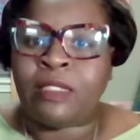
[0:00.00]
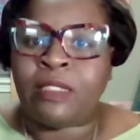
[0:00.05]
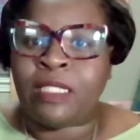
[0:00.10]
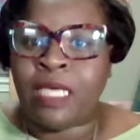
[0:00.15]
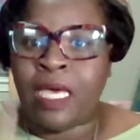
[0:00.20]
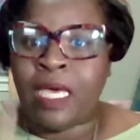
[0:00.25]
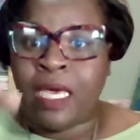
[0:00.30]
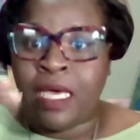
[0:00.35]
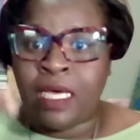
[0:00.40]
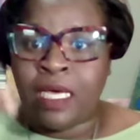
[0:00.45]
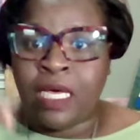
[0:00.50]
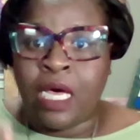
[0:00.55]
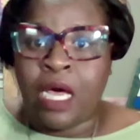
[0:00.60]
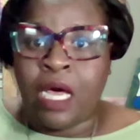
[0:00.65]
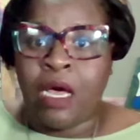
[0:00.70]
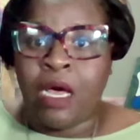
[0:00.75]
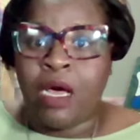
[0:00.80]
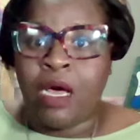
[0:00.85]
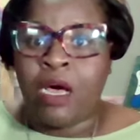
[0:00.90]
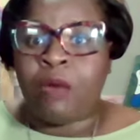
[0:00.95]
take
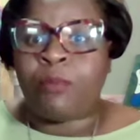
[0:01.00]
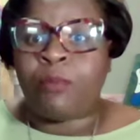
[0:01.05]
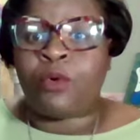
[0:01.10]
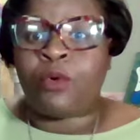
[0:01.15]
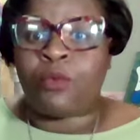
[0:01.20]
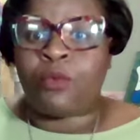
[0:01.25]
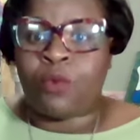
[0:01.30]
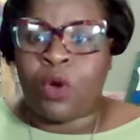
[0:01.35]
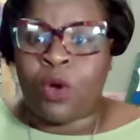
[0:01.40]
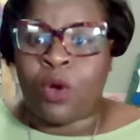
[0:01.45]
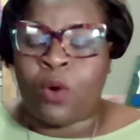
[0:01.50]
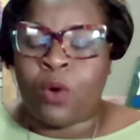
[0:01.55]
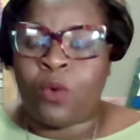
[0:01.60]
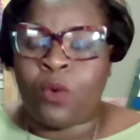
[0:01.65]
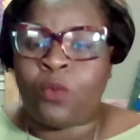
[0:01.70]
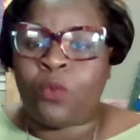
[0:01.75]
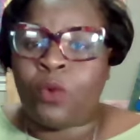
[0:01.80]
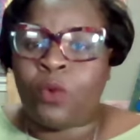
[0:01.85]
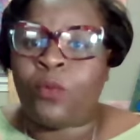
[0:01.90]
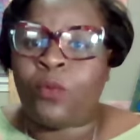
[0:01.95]
a humble
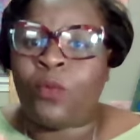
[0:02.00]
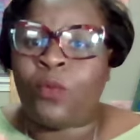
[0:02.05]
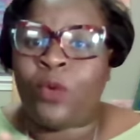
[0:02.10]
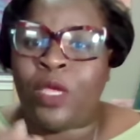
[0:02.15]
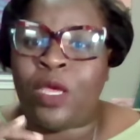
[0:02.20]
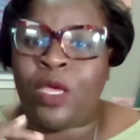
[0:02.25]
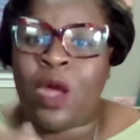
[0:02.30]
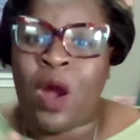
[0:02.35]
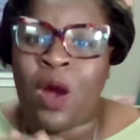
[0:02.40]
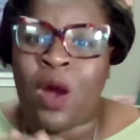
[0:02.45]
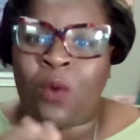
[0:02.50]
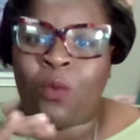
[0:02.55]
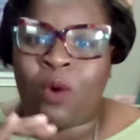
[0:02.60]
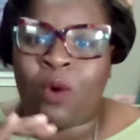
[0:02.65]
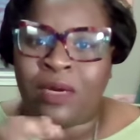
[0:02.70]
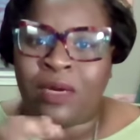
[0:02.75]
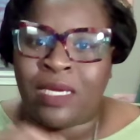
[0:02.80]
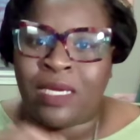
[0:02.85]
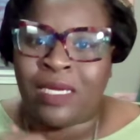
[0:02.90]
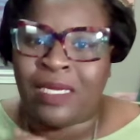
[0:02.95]
role when we are
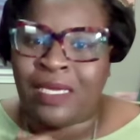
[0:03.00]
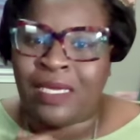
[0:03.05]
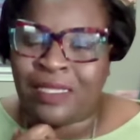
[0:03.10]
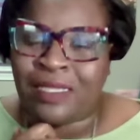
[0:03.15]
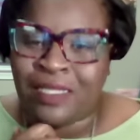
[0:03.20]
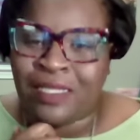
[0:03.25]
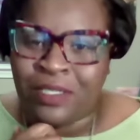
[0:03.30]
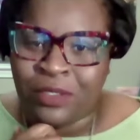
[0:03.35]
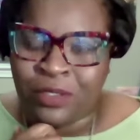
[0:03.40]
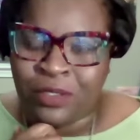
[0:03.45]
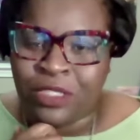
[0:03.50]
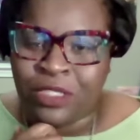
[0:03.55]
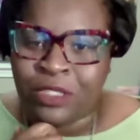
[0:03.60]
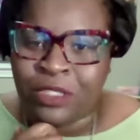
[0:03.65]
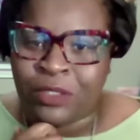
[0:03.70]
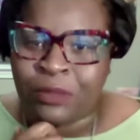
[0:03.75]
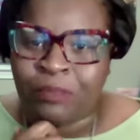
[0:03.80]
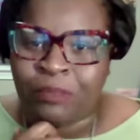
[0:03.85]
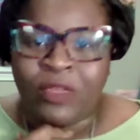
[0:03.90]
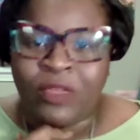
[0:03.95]
working in
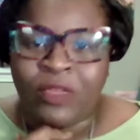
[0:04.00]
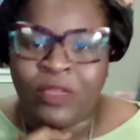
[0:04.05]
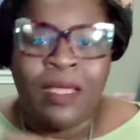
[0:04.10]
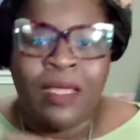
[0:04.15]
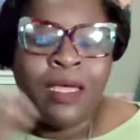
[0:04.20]
leadership.